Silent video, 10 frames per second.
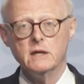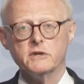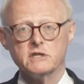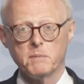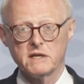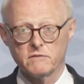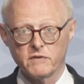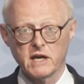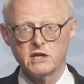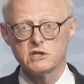the
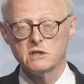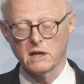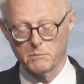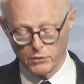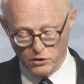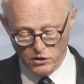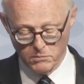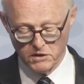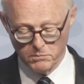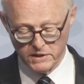specification and
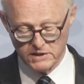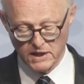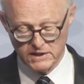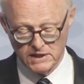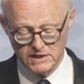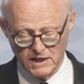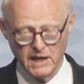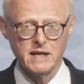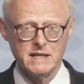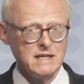procurement of police ICT,
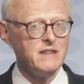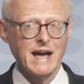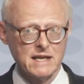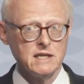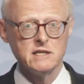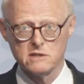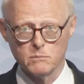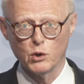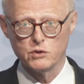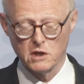and indeed that is the
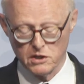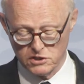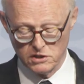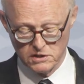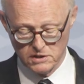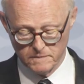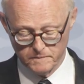most urgent